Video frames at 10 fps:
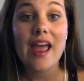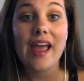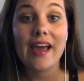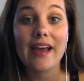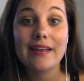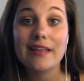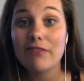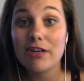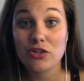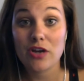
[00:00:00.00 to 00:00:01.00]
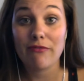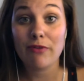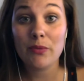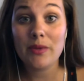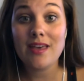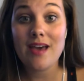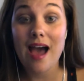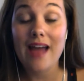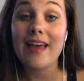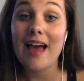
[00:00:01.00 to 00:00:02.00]
and give it a try for a week,
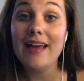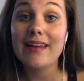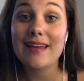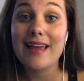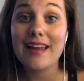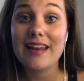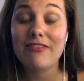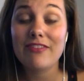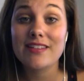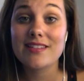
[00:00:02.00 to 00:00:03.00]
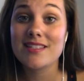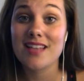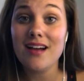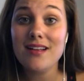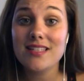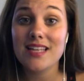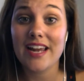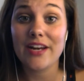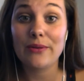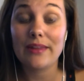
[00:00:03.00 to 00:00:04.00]
I can, and if it sucks and
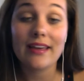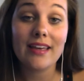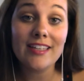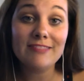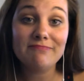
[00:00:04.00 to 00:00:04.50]
I don't like it,